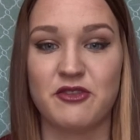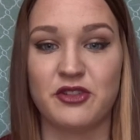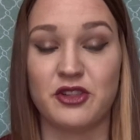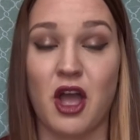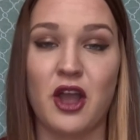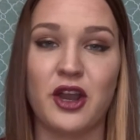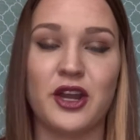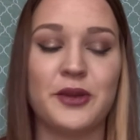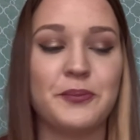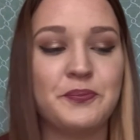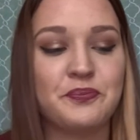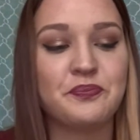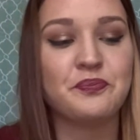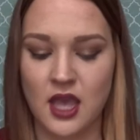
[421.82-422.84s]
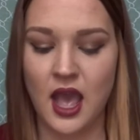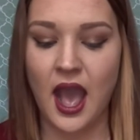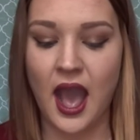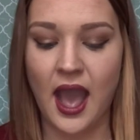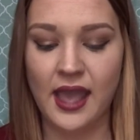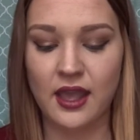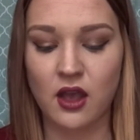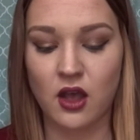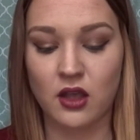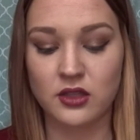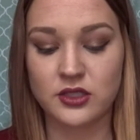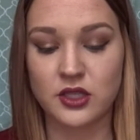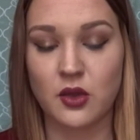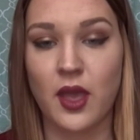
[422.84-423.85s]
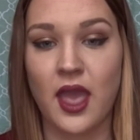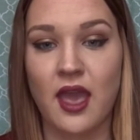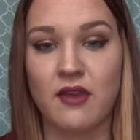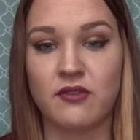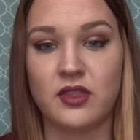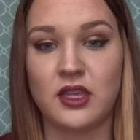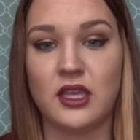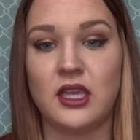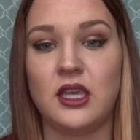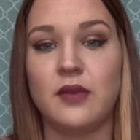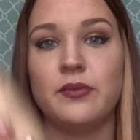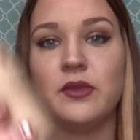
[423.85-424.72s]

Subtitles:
it for longer. I also have the